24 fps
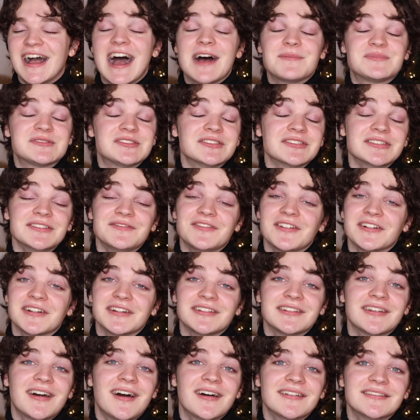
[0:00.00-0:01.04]
Absolutely
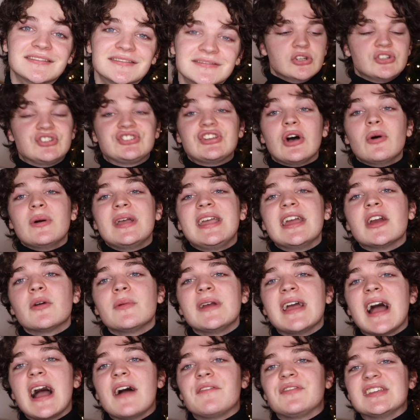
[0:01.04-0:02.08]
fucking not. So here
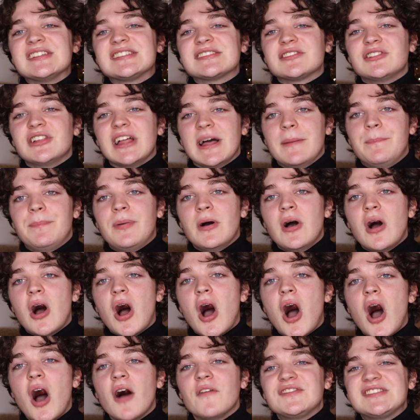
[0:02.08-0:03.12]
we have this clip
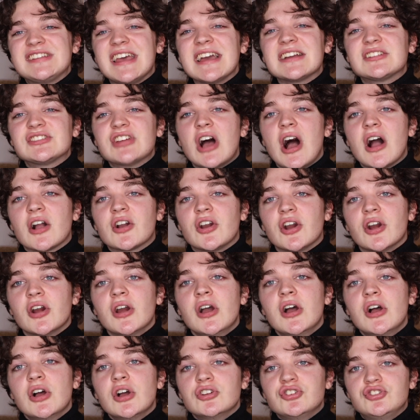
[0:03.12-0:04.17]
of TikToker
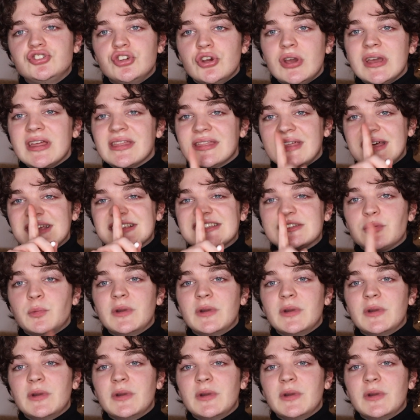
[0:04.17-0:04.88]
doing this